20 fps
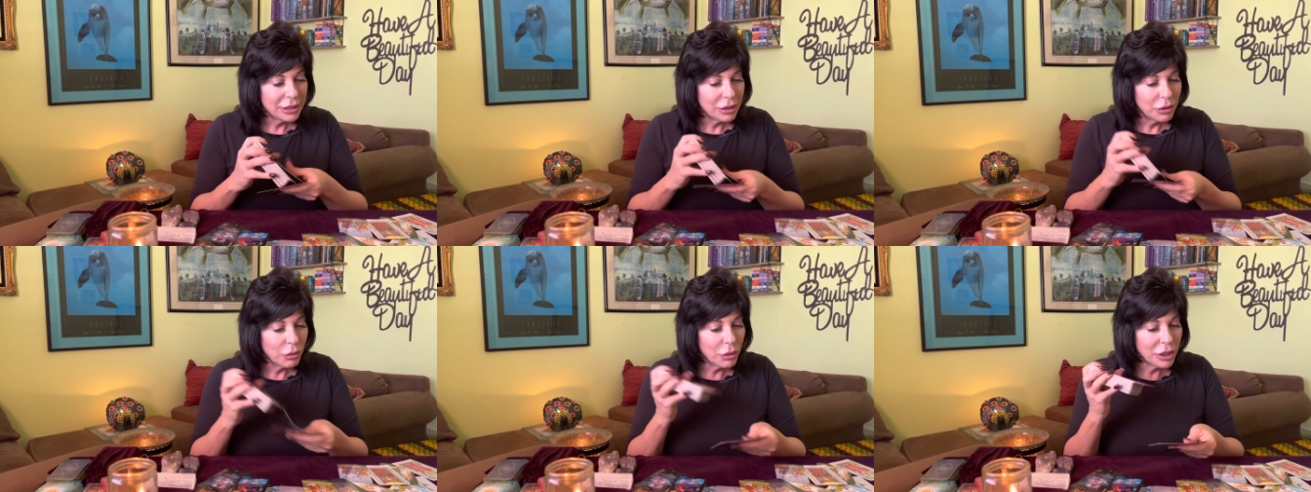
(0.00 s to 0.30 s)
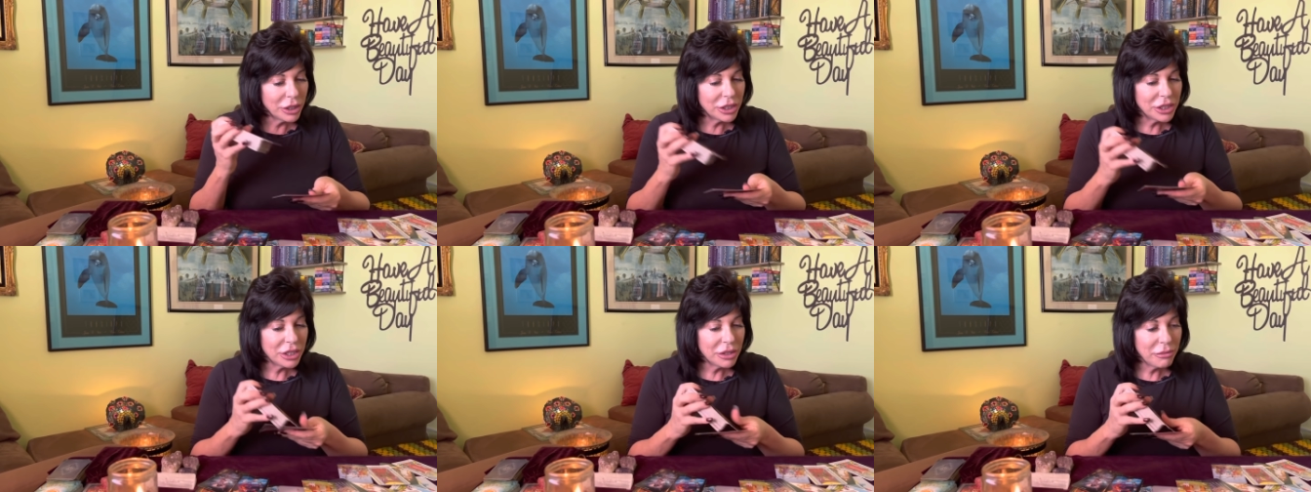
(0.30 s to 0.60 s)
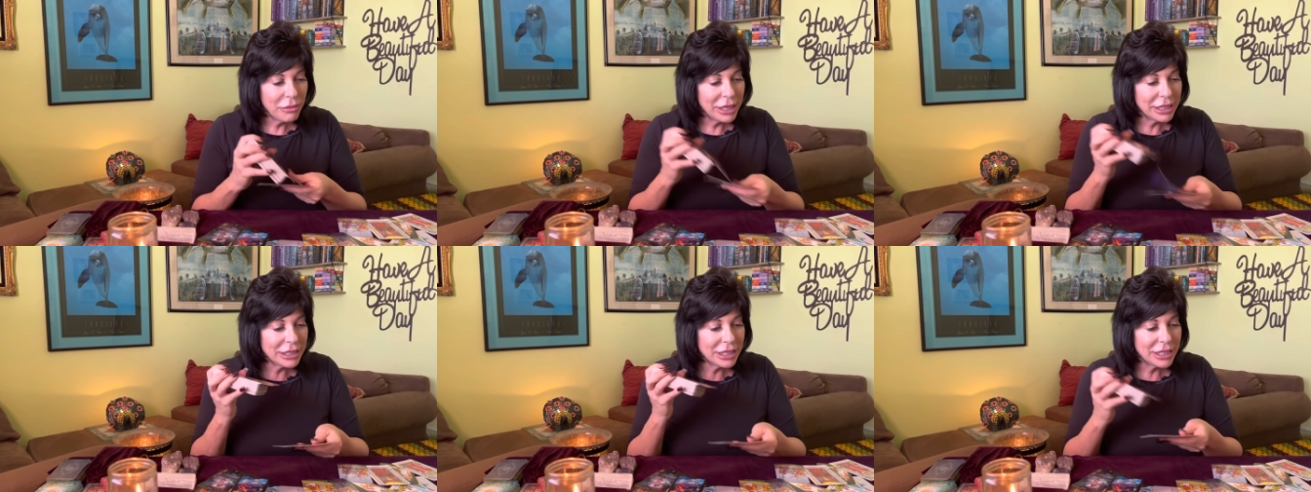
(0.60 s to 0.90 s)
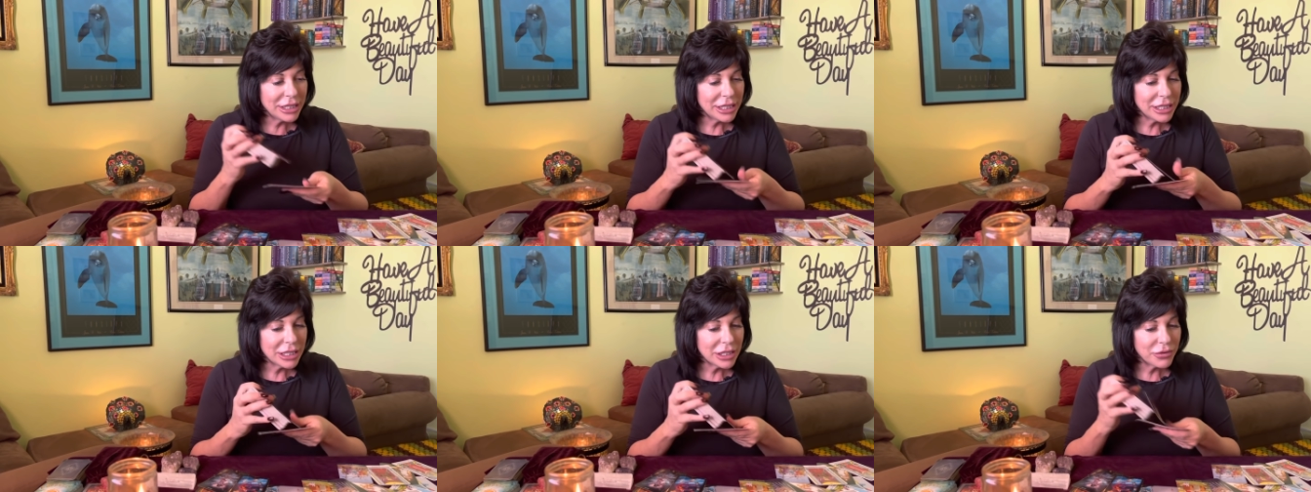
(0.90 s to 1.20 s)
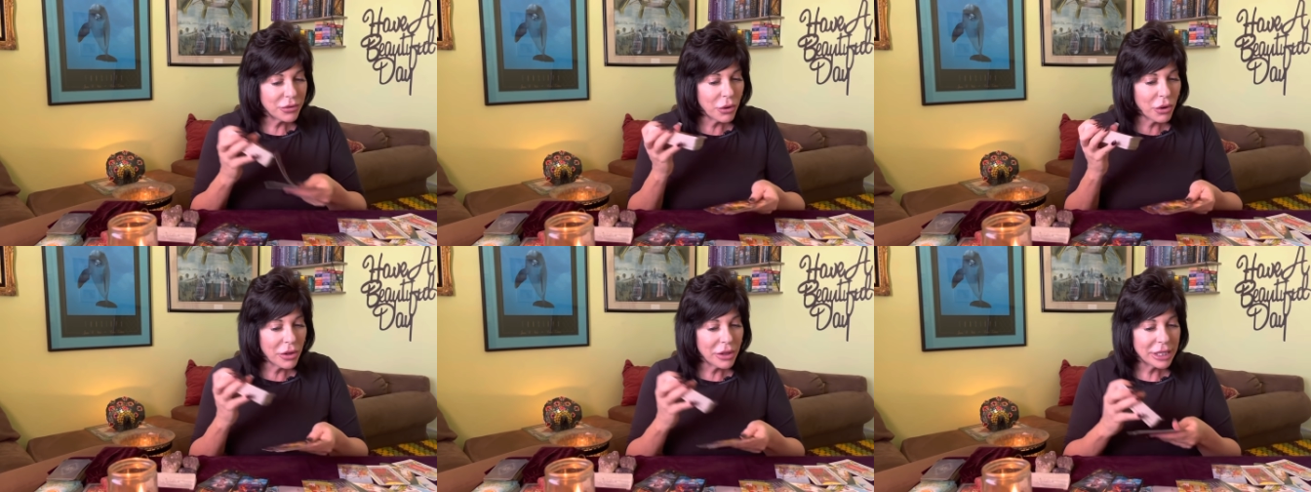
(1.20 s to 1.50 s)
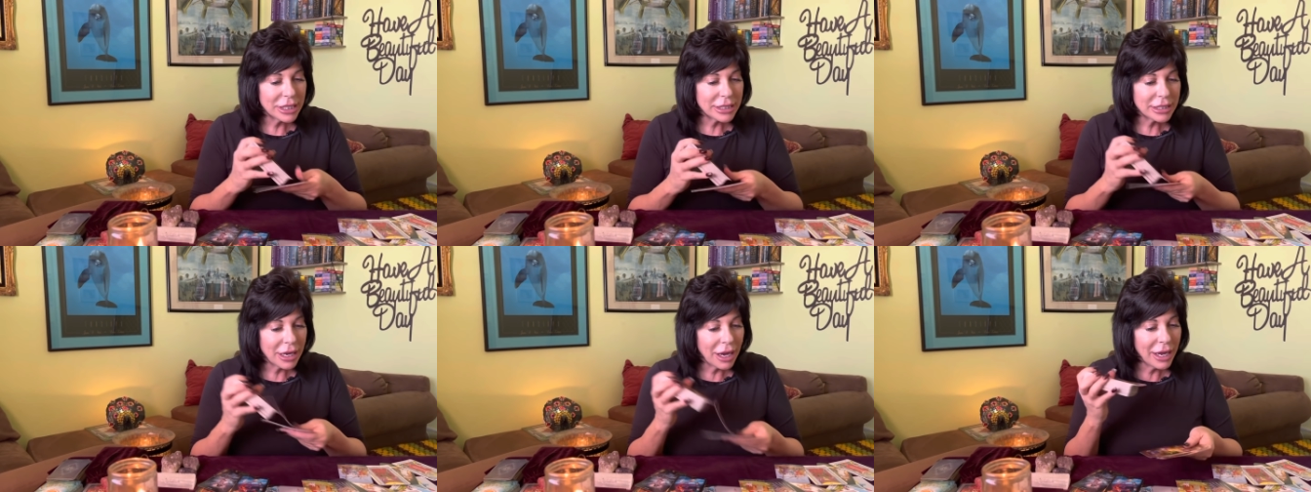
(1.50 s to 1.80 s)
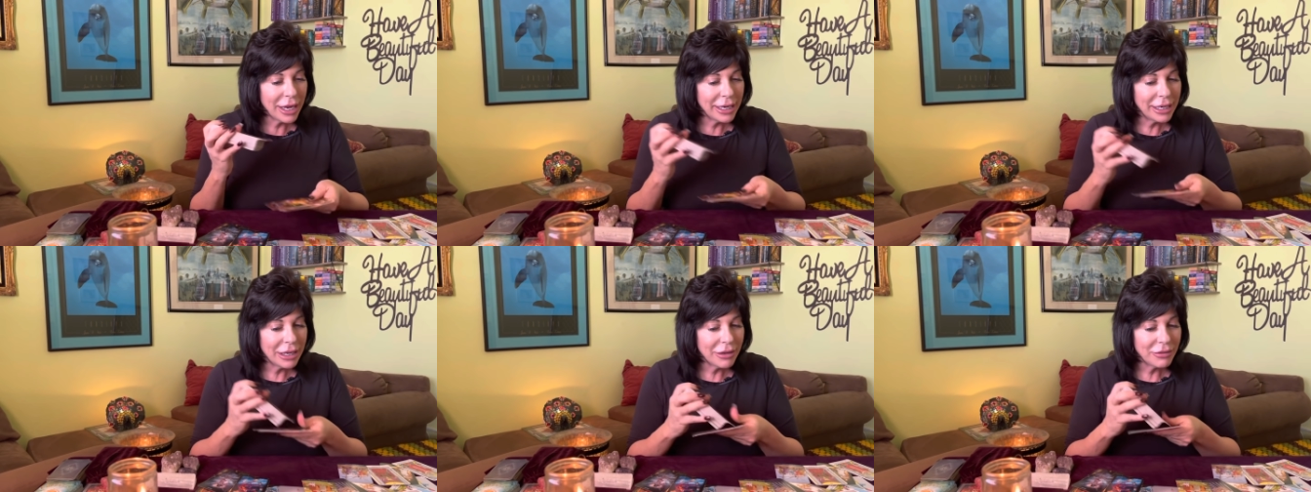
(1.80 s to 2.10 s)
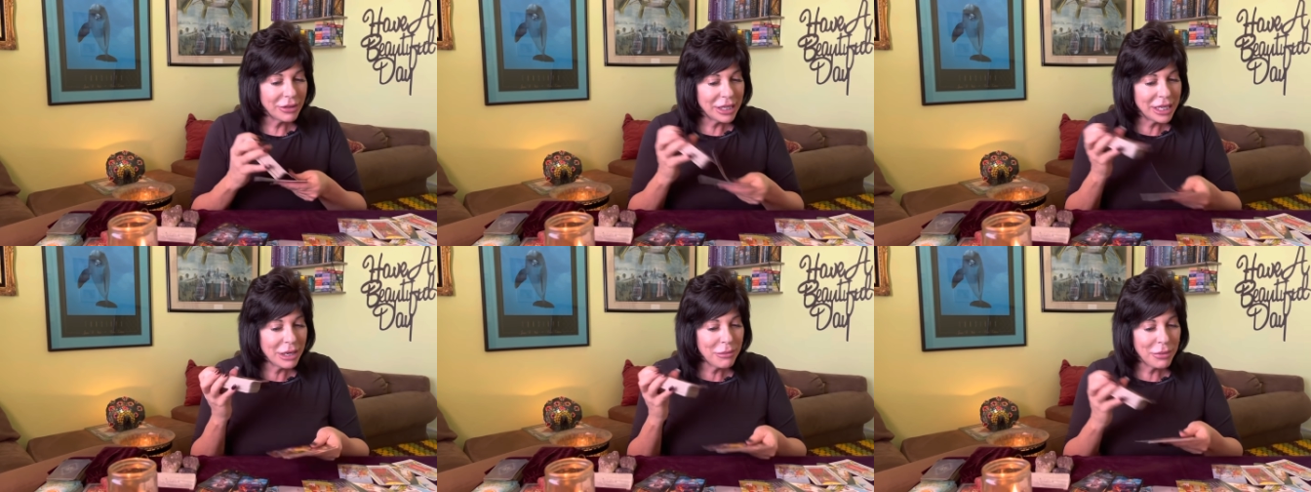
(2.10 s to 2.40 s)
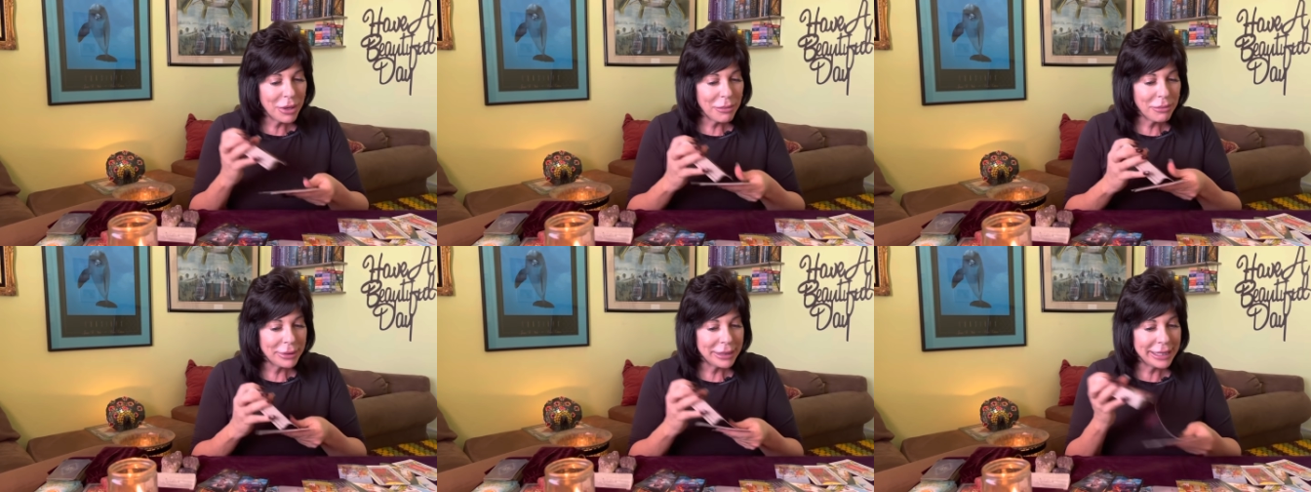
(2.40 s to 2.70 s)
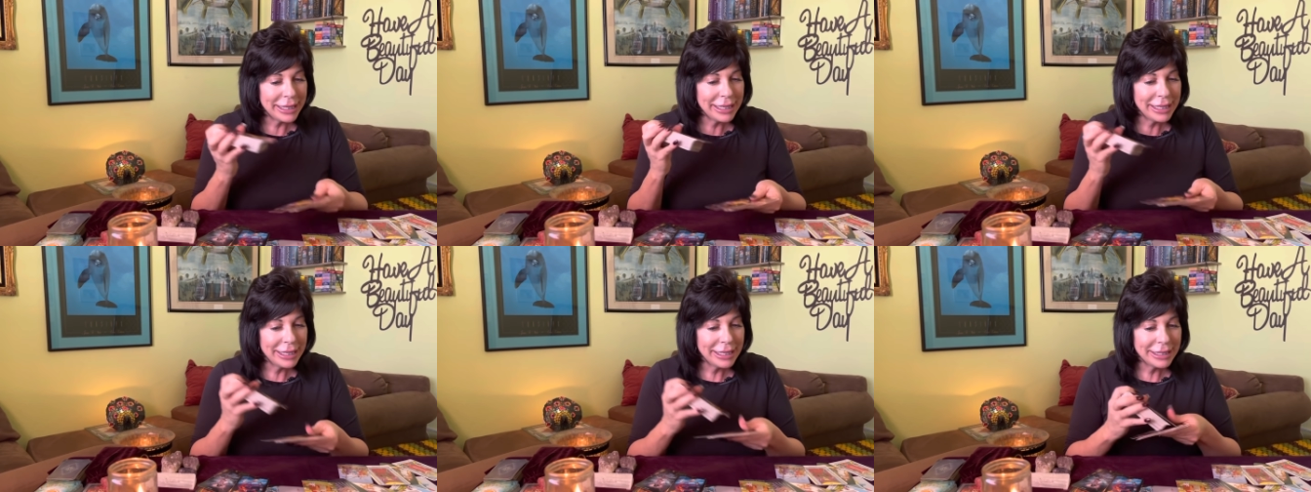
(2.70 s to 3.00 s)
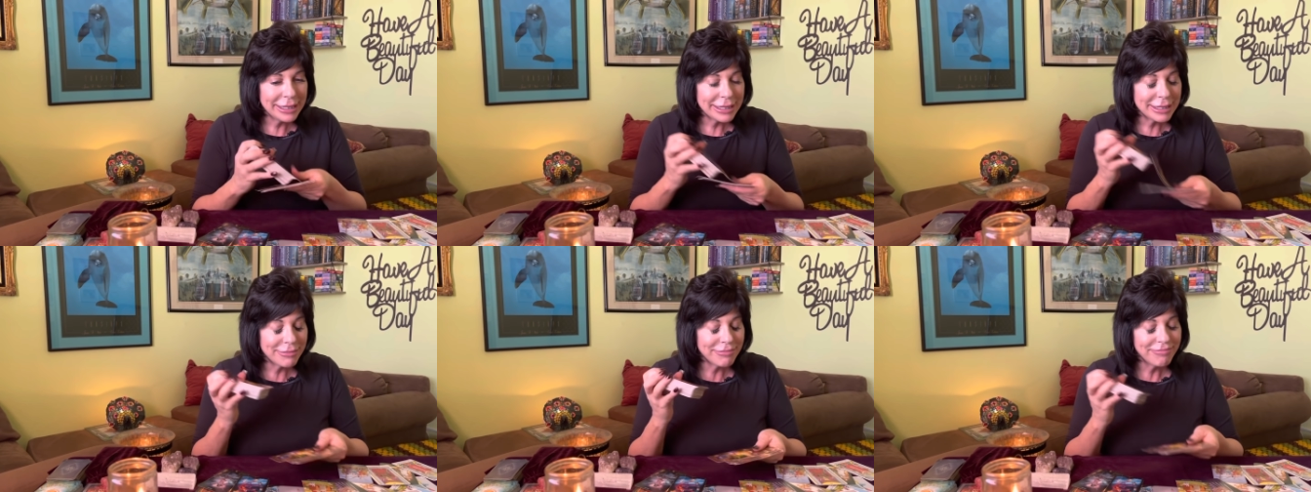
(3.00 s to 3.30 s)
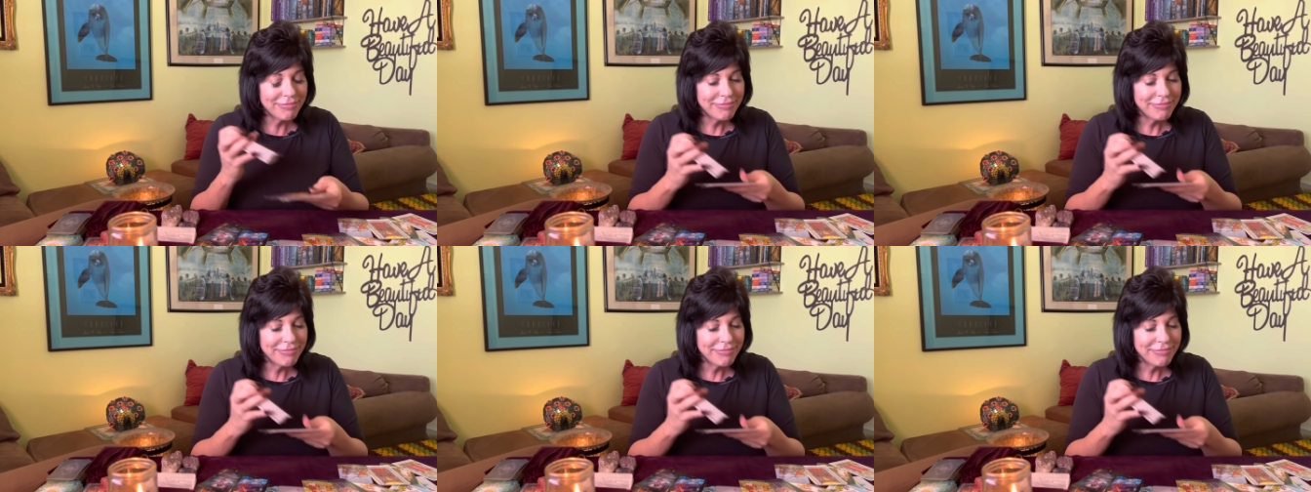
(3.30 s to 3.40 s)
One or two messages for the sign of Libra, please.